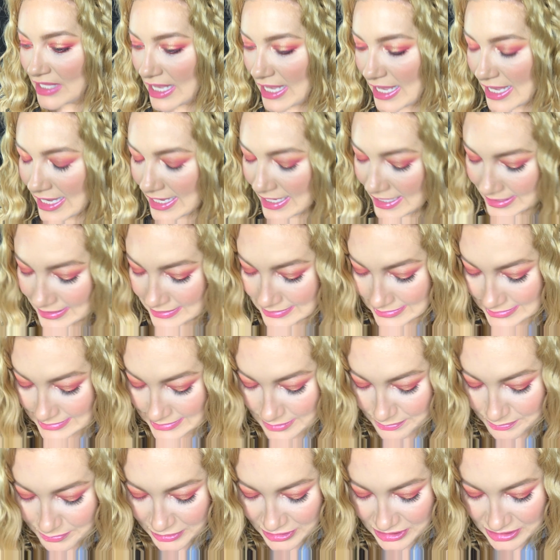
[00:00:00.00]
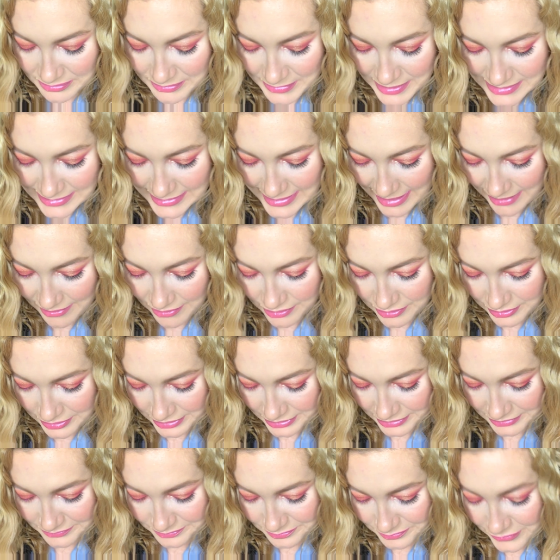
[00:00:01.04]
And put some mascara
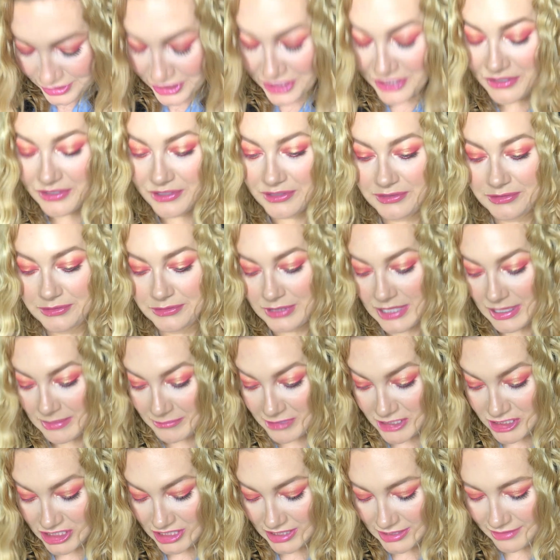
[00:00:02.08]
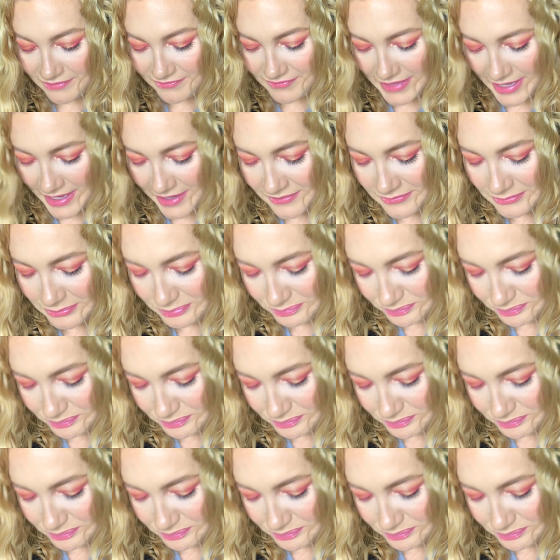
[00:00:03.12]
on. You know how much I love that.